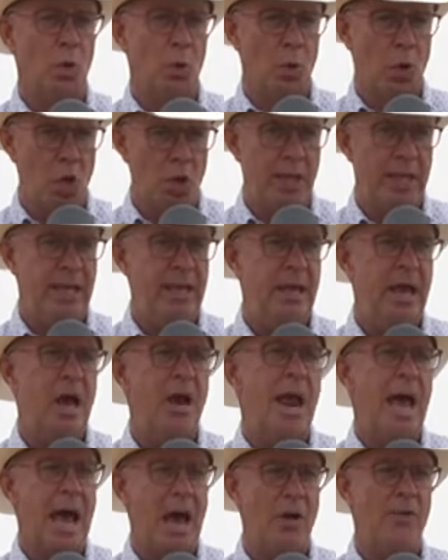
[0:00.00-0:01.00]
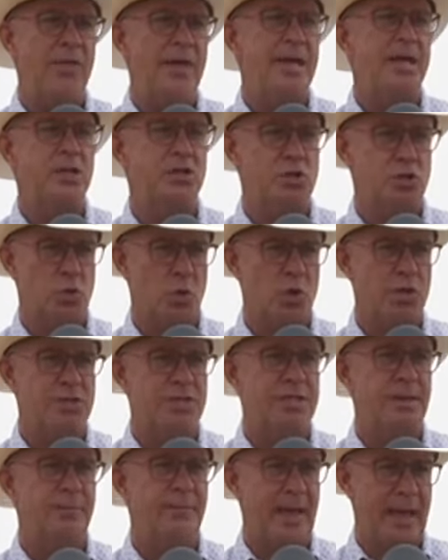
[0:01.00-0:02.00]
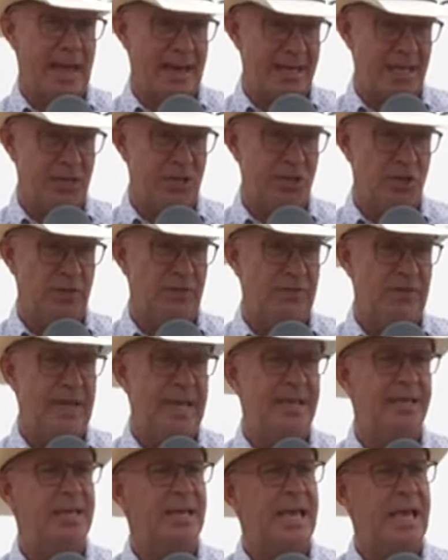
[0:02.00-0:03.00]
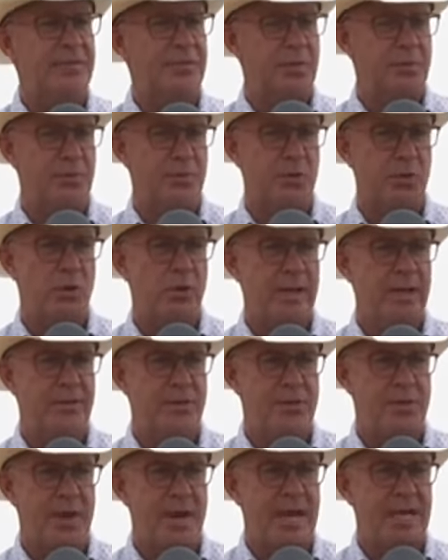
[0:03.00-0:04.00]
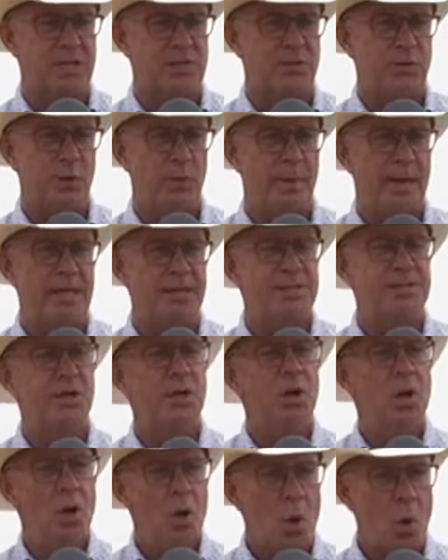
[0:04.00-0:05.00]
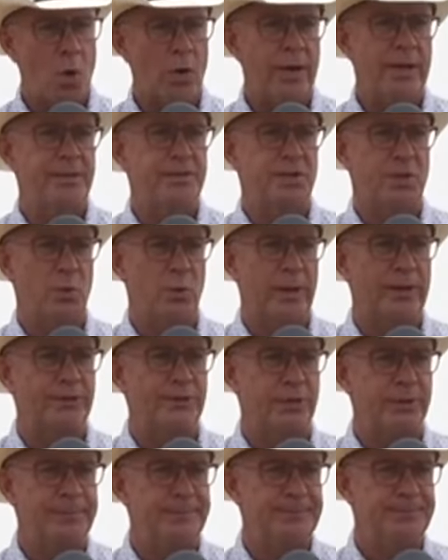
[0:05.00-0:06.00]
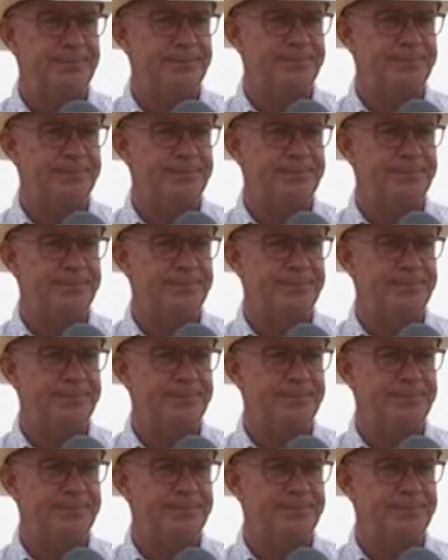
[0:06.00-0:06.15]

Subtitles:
looking on how they can source some additional feed to get them through either the next few months or into the winter.